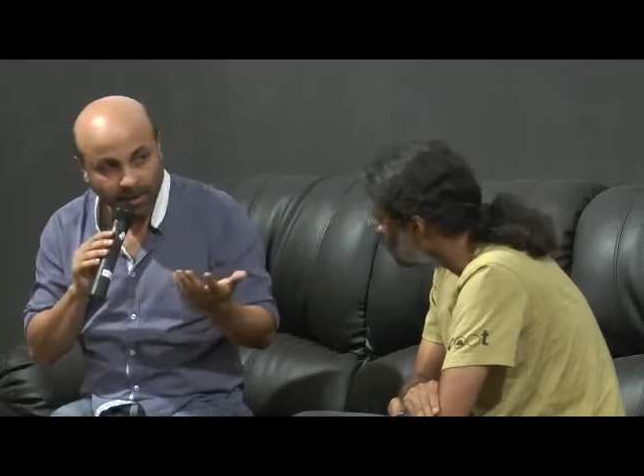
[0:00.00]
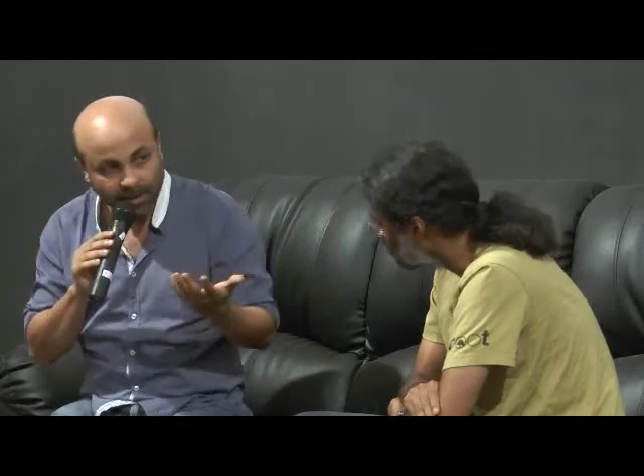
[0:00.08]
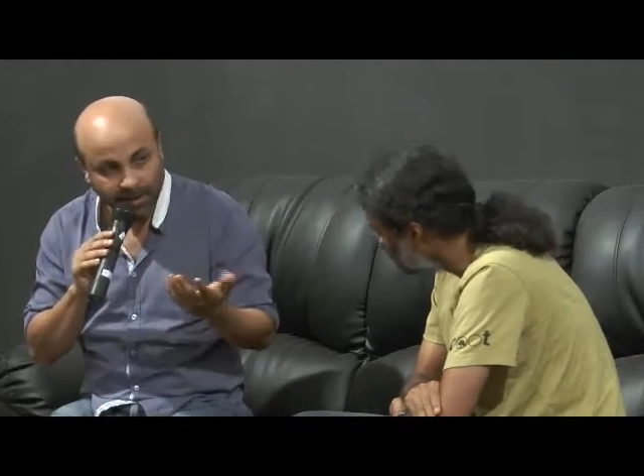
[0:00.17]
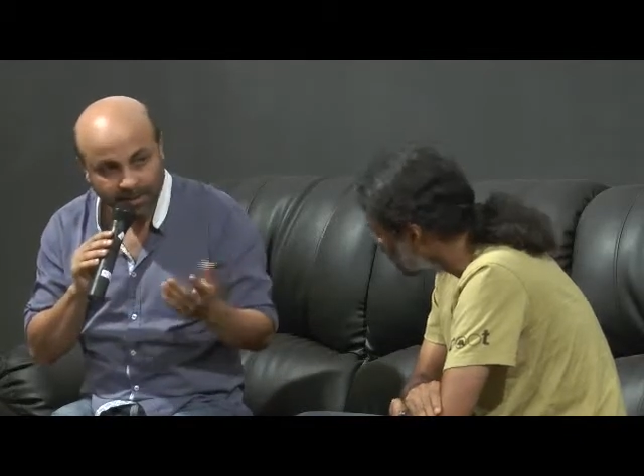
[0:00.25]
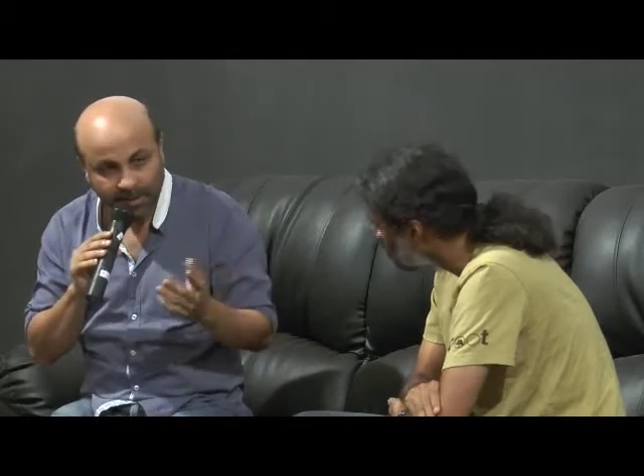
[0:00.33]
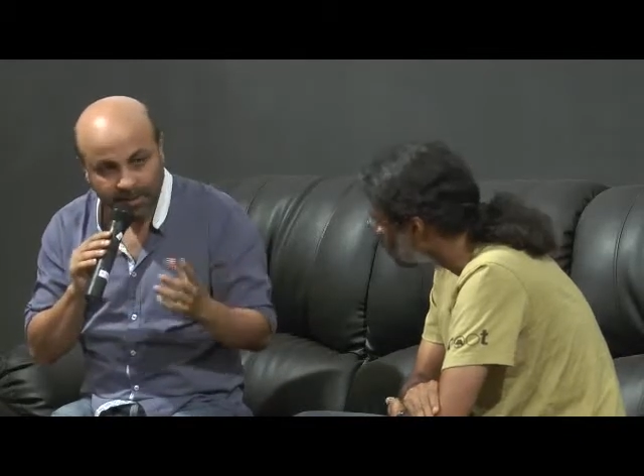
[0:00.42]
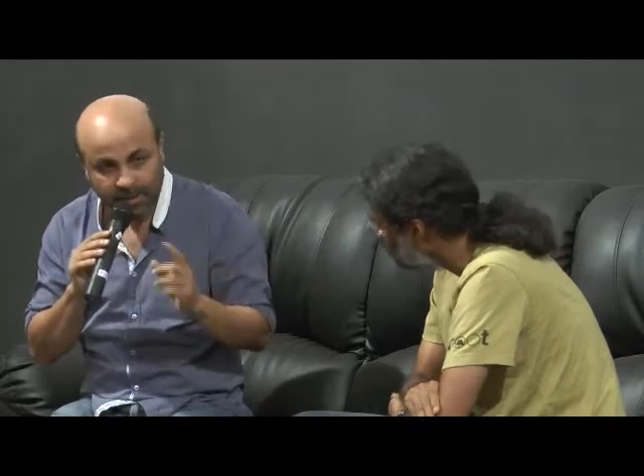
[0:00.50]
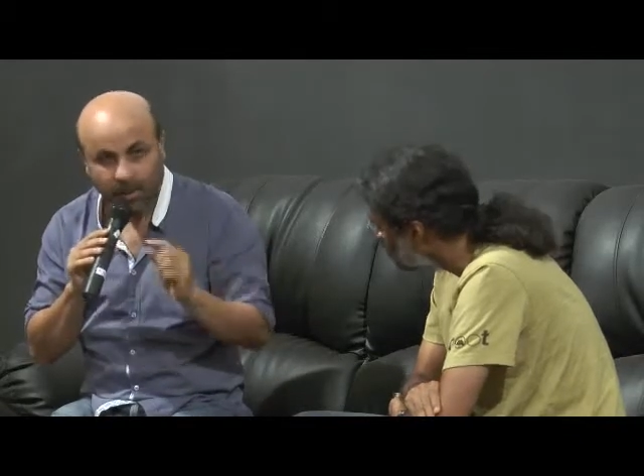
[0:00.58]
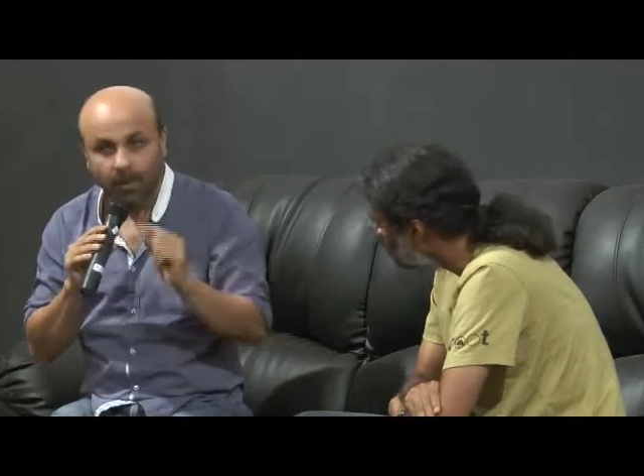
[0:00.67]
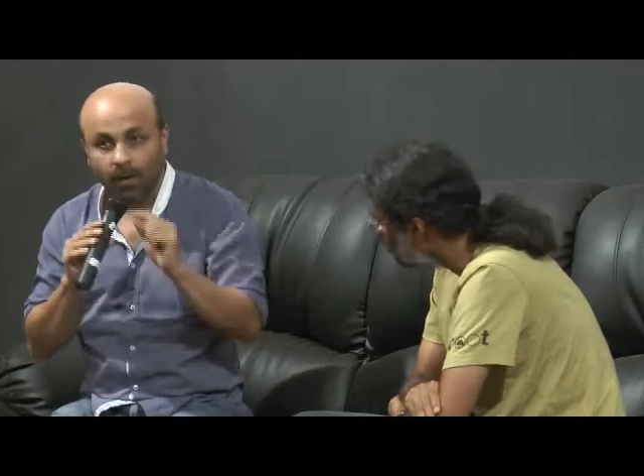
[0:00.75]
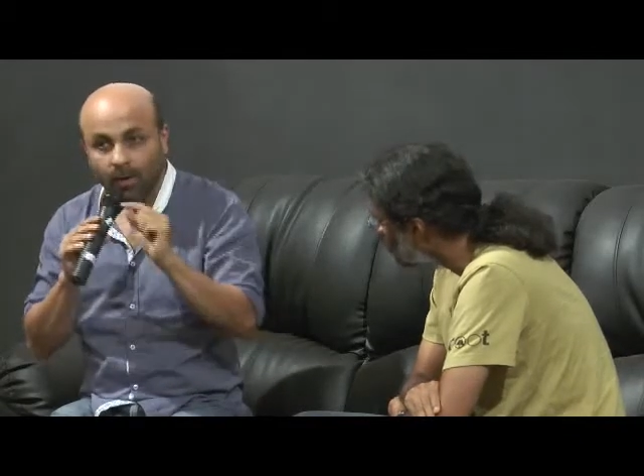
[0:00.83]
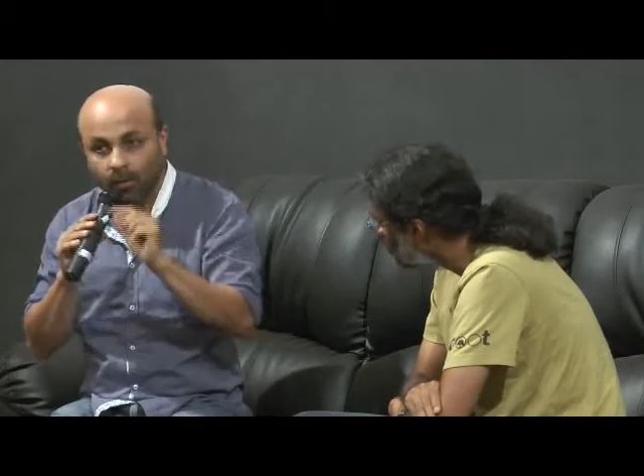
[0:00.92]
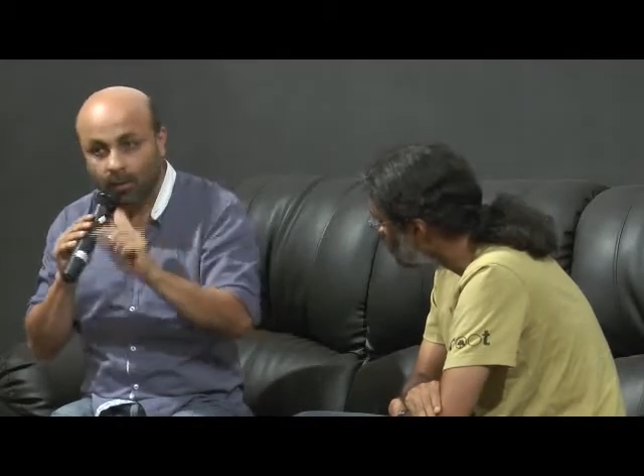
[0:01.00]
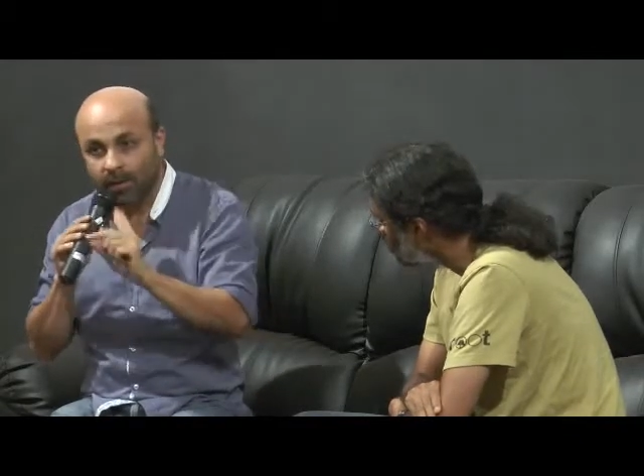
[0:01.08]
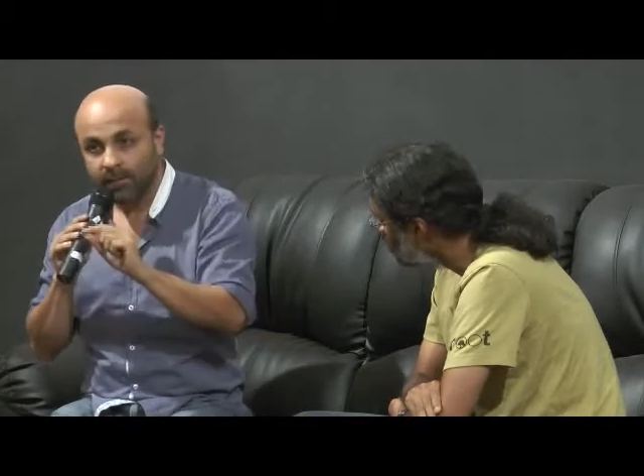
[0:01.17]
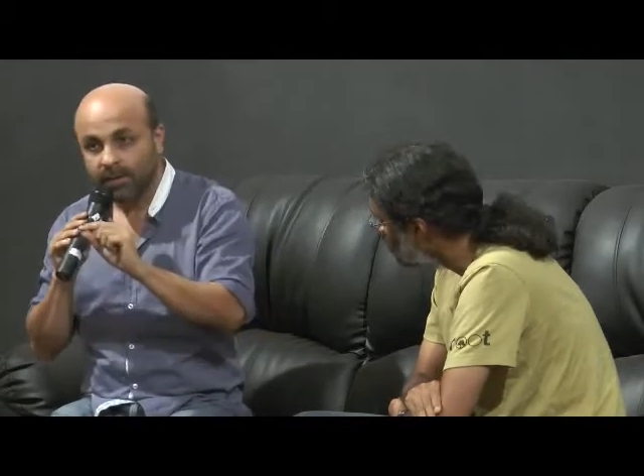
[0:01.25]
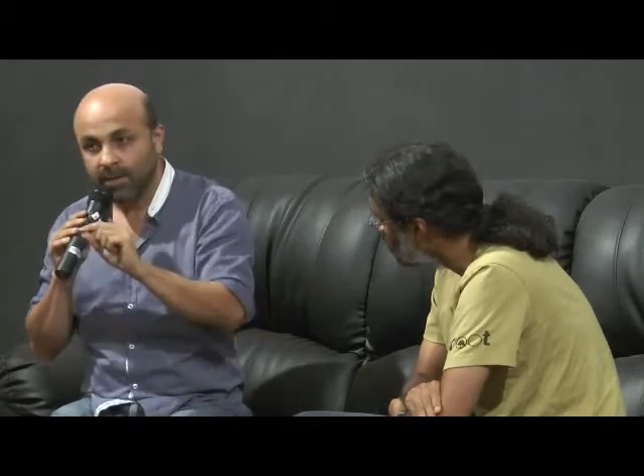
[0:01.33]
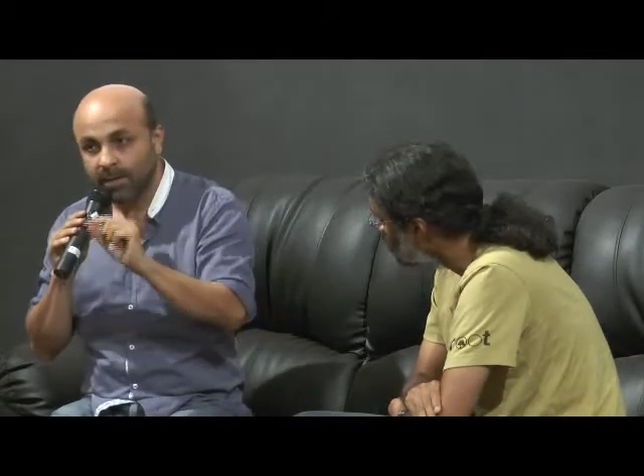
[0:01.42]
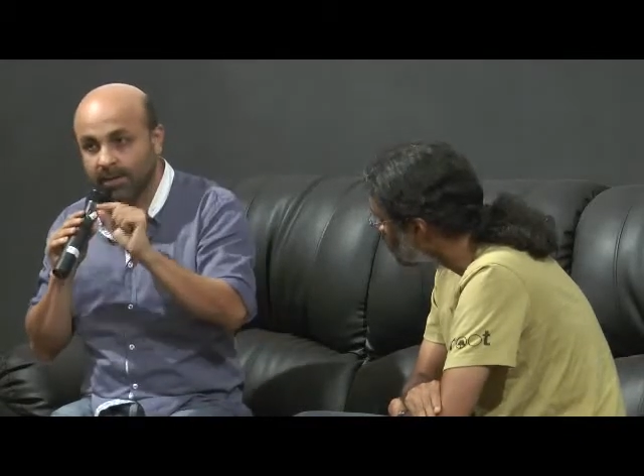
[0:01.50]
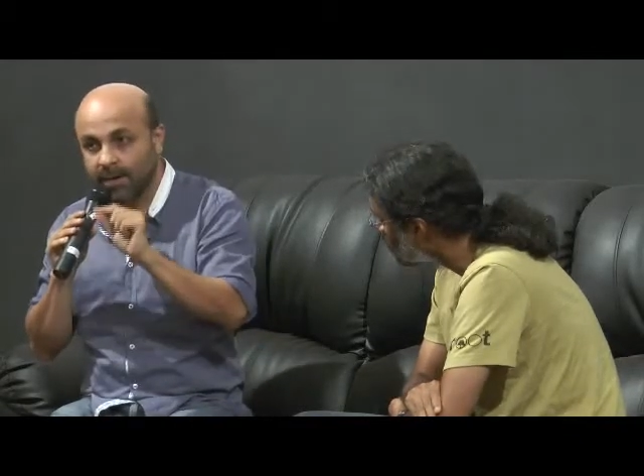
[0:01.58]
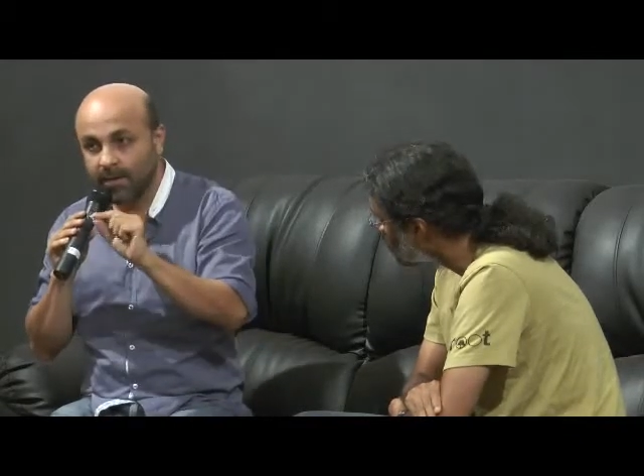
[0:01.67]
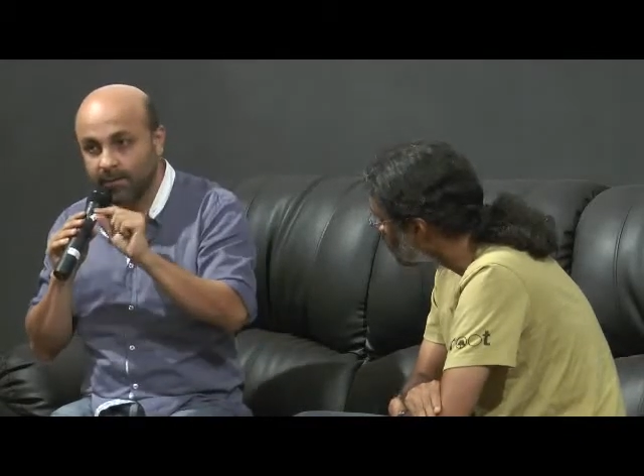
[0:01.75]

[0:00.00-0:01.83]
great things, one of the things that I